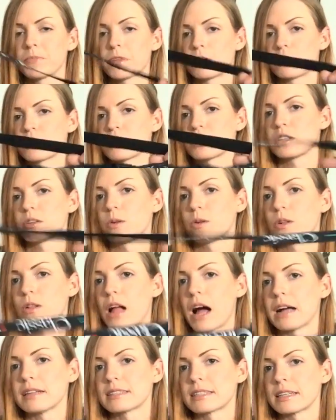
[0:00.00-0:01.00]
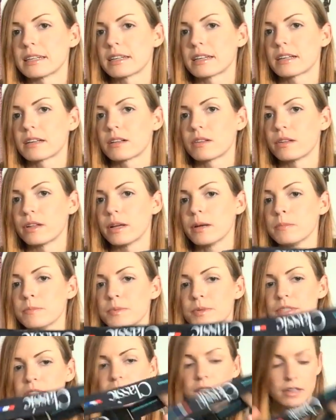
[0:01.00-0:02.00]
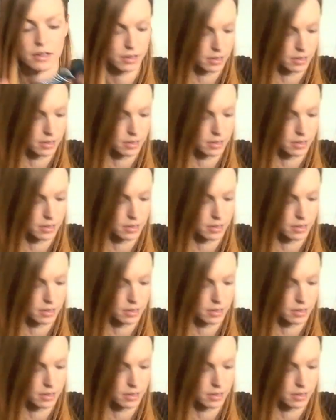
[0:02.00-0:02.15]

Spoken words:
They're just little classic clips.